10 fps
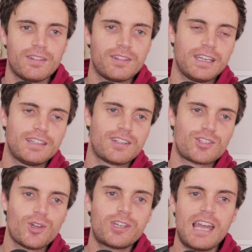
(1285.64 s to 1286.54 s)

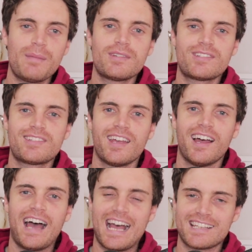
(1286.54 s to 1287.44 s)
zookeepers
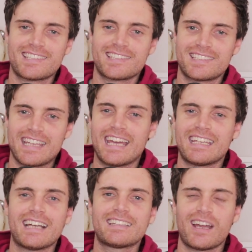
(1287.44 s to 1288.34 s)
has to
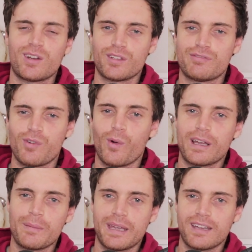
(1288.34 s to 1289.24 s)
stand out there in the
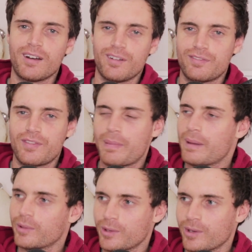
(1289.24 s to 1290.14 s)
foyer bit of the
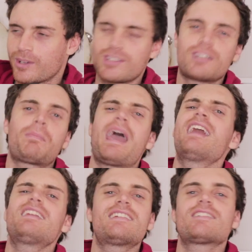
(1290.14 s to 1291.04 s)
people who, because the
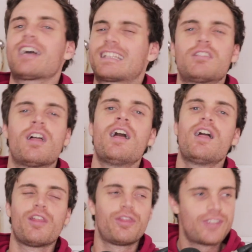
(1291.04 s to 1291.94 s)
pandas is like
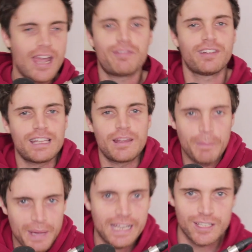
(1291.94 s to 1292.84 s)
definitely the
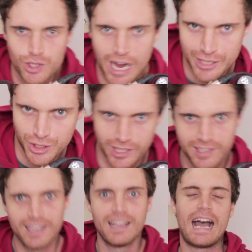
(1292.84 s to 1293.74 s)
big attraction
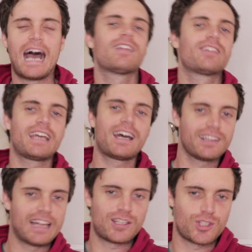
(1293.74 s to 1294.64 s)
at the
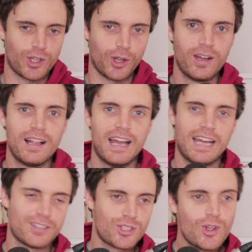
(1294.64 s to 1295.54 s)
Adelaide Zoo.
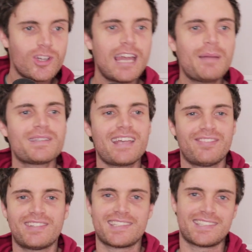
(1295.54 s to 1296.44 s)
And the zookeepers
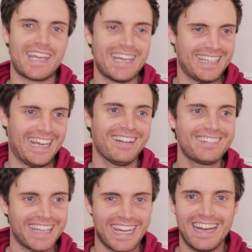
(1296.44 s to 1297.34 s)
have to stand
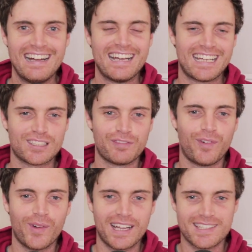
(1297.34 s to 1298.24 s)
out there in the
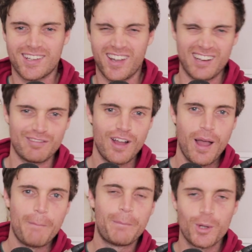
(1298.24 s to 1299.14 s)
foyer to kind of
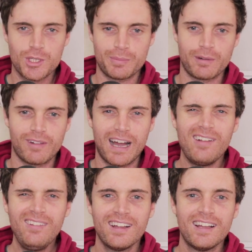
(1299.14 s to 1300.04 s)
boost
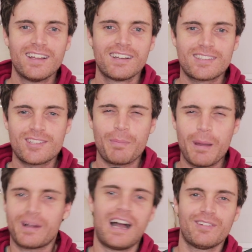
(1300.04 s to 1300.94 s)
morale so
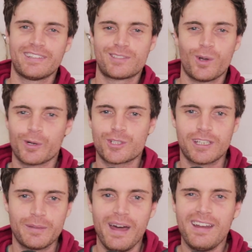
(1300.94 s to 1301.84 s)
people can't really talk
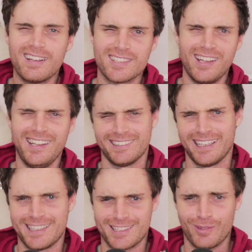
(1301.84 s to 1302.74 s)
shit about it. Because I
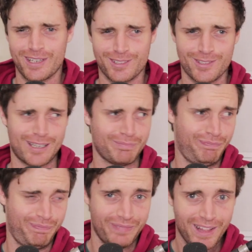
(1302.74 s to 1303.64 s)
lean into Reese. I was like,
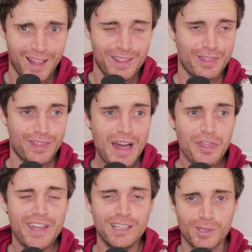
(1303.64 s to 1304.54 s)
that
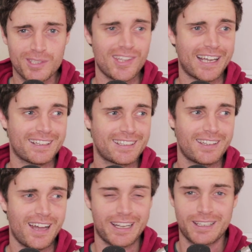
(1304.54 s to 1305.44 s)
thing looks like
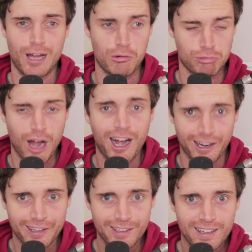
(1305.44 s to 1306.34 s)
a
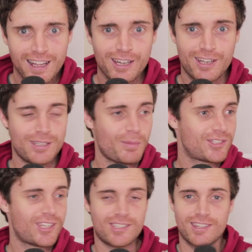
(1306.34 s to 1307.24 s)
rug, because it
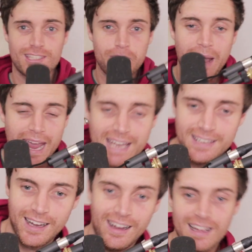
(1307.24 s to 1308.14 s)
was just this
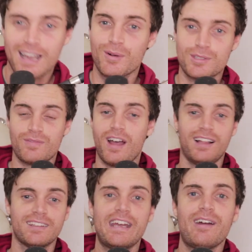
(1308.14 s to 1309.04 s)
panda. It was
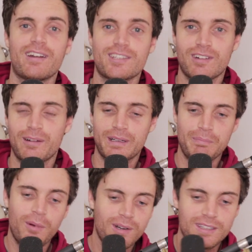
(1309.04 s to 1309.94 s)
hilarious, right? We
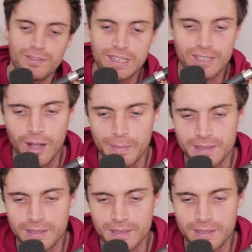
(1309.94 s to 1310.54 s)
can put in the video,